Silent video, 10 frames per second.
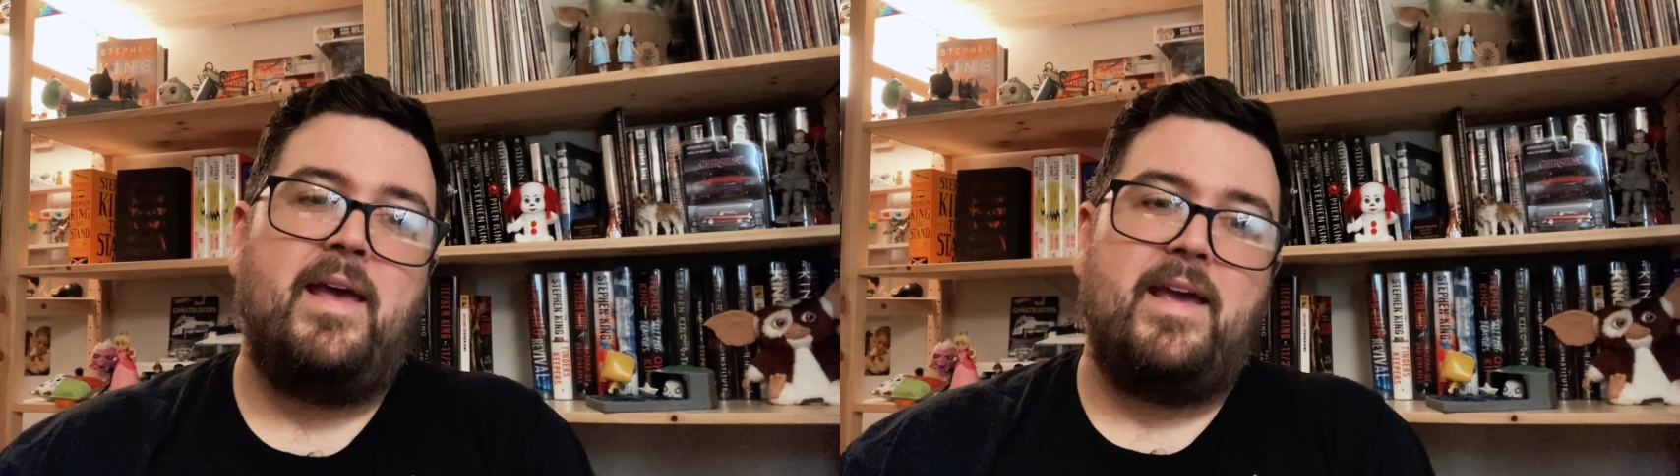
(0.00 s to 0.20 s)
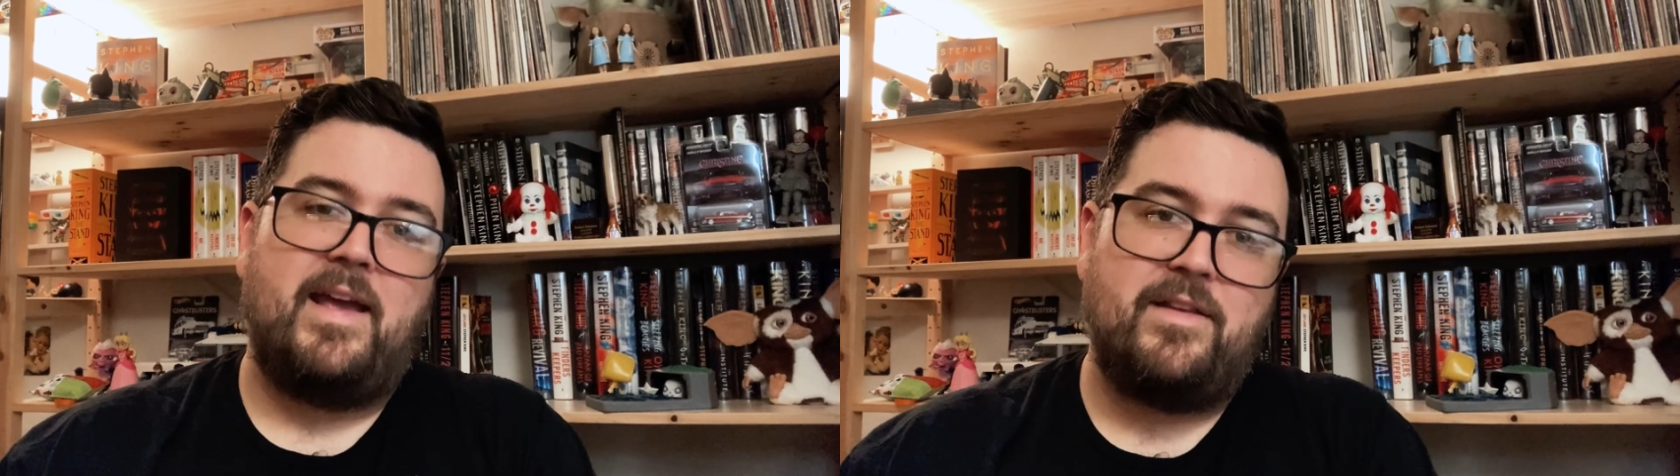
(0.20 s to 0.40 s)

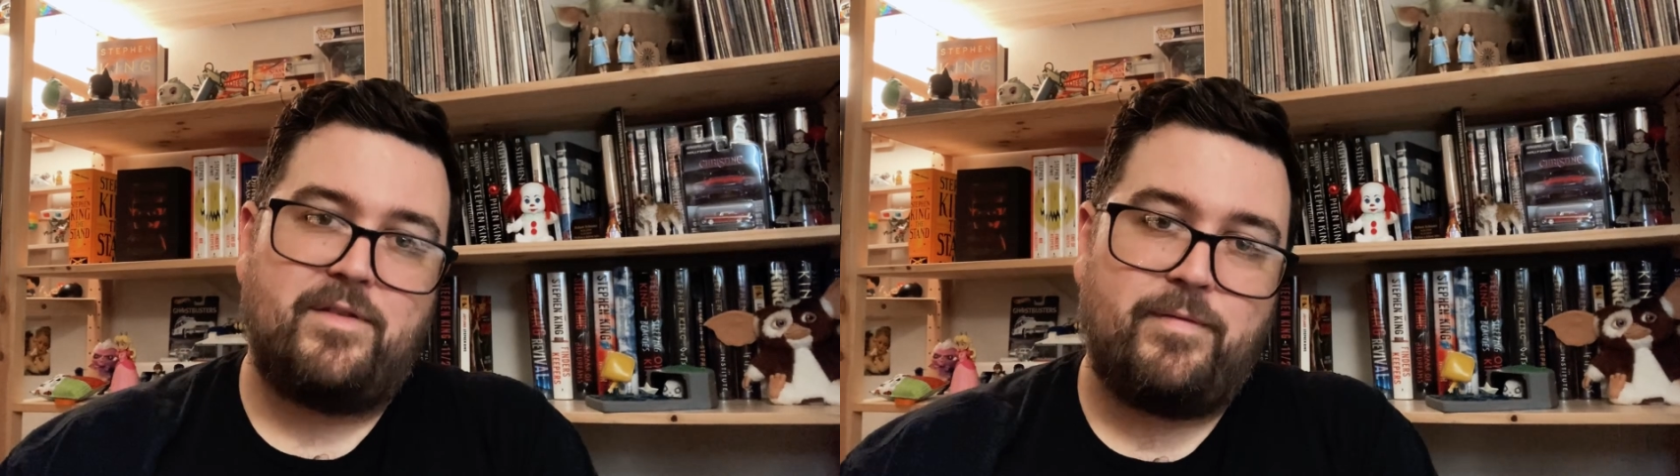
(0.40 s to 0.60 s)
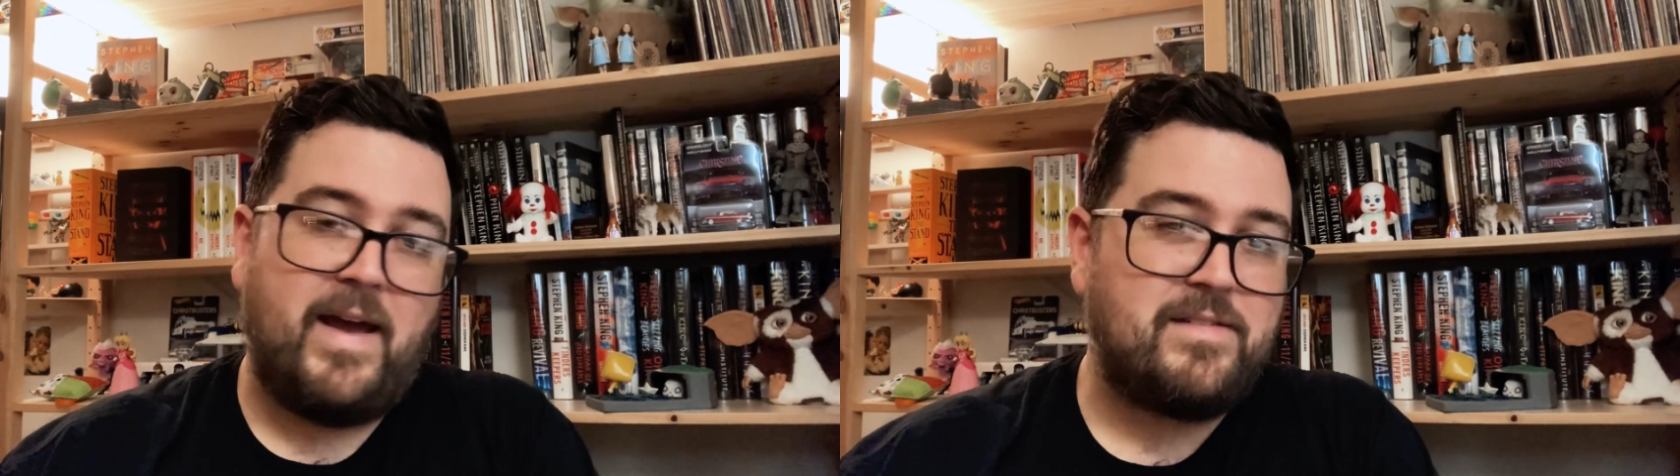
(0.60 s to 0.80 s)
It's
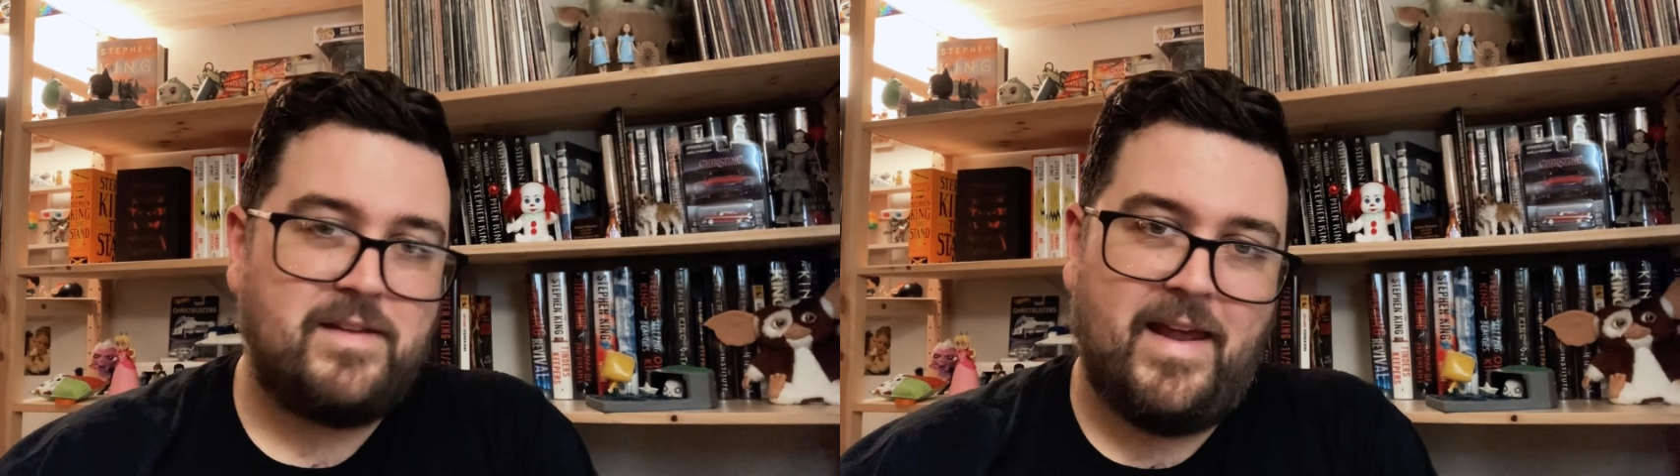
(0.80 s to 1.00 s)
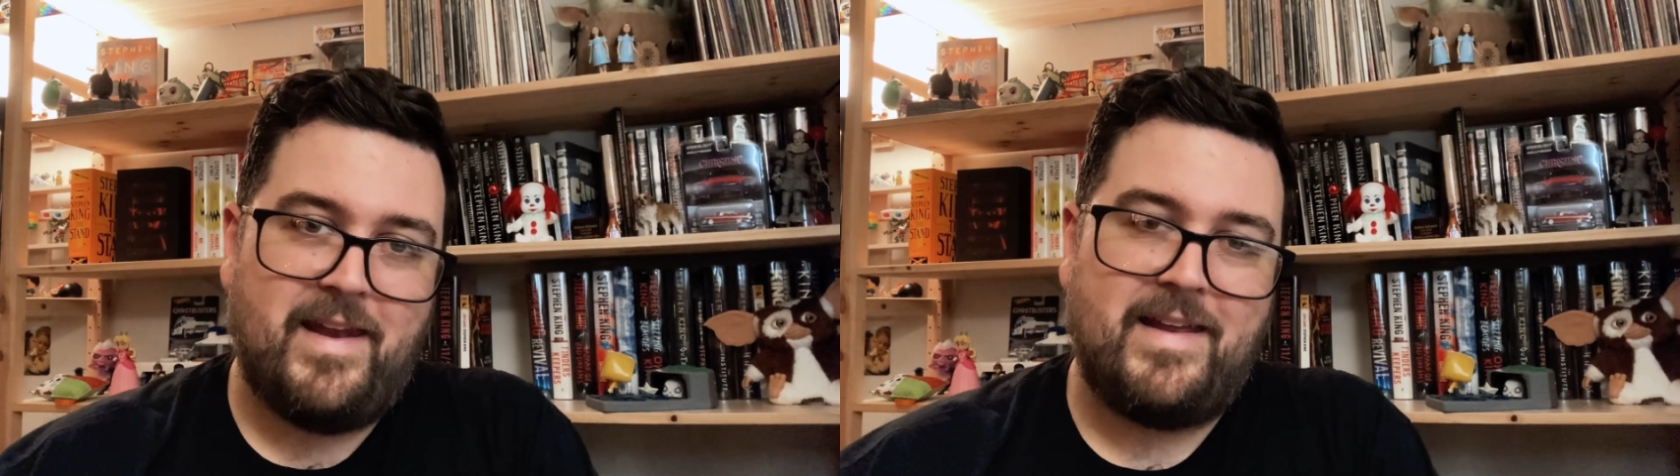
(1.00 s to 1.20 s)

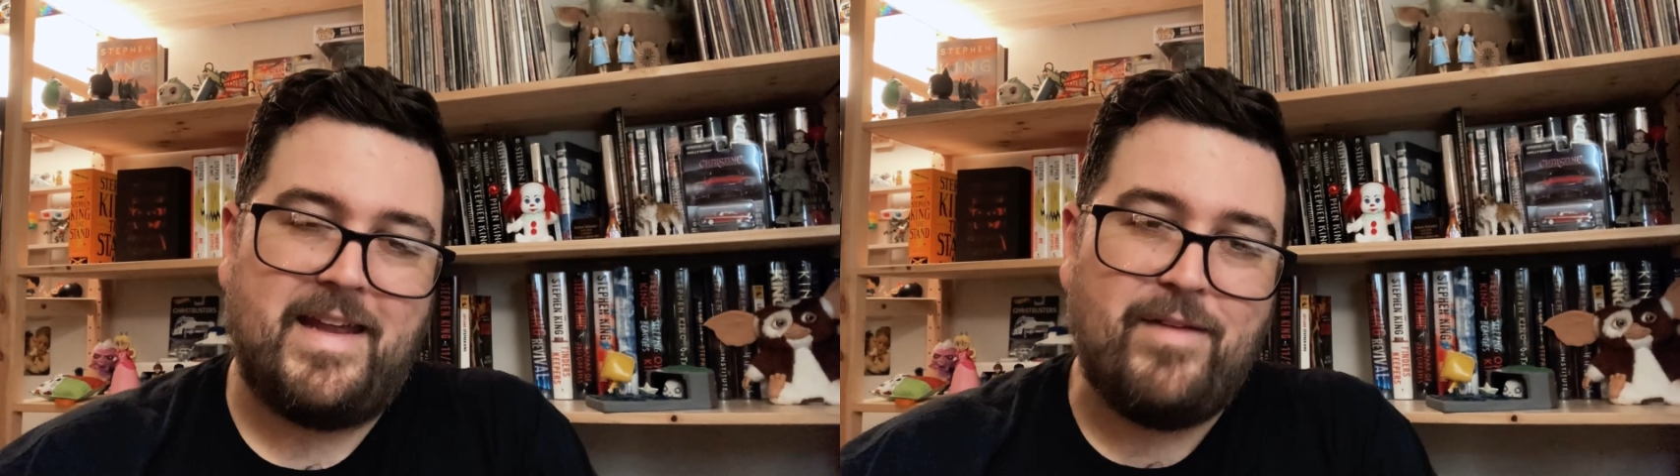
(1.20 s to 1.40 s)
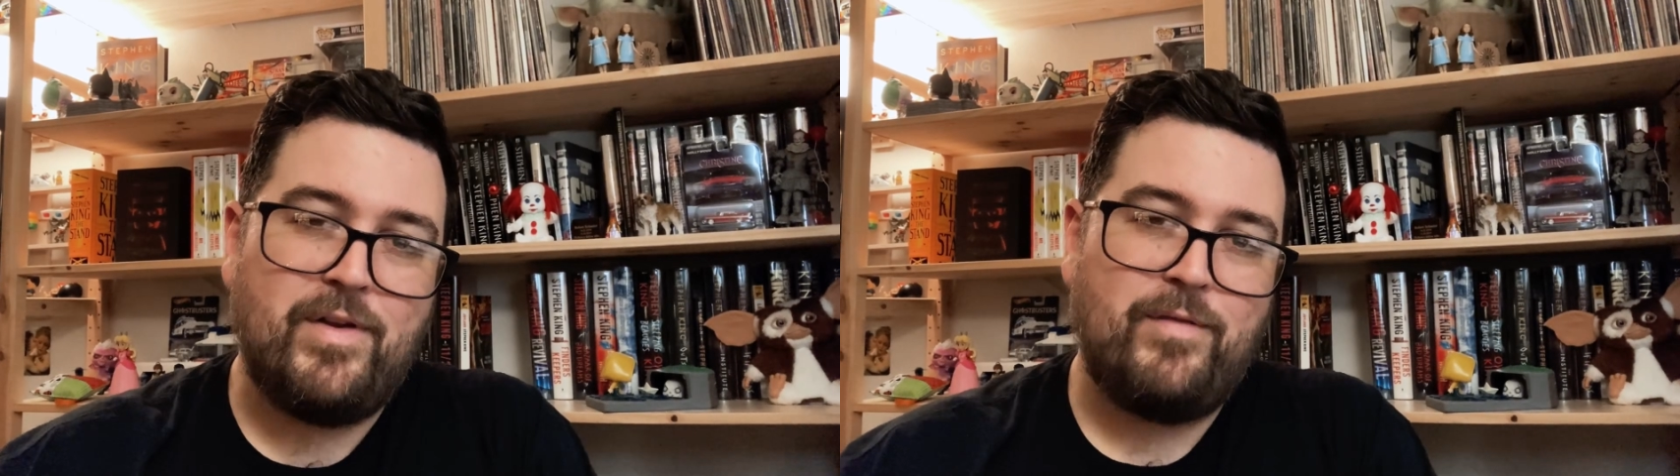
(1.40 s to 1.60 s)
fascinating,
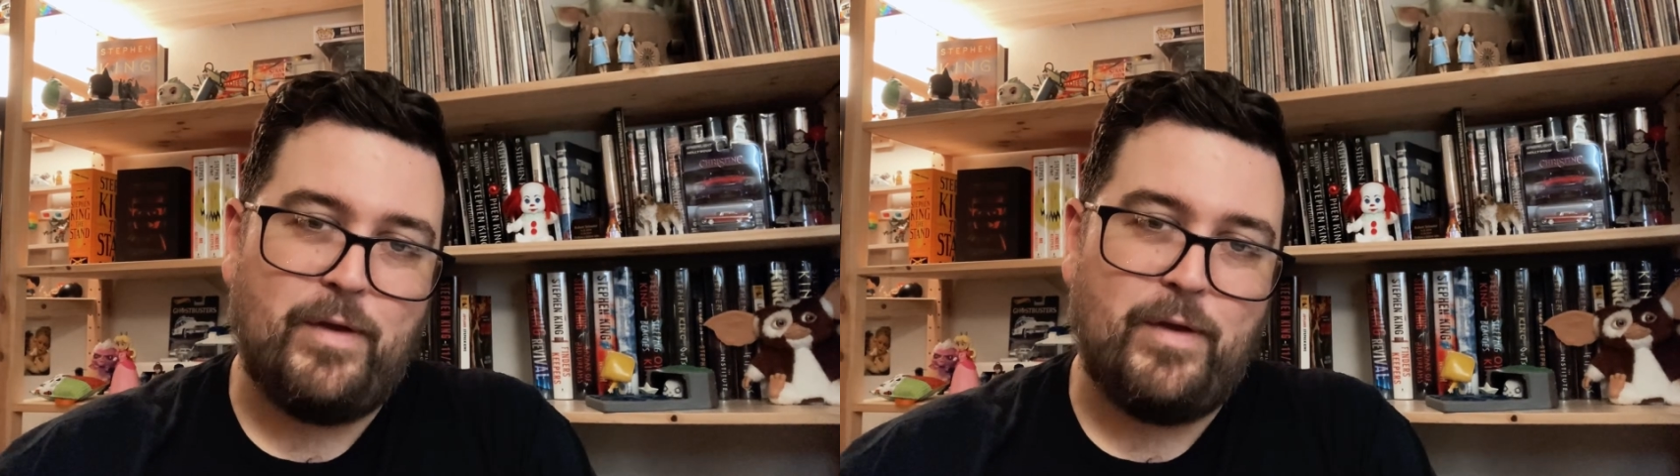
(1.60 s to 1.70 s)
even if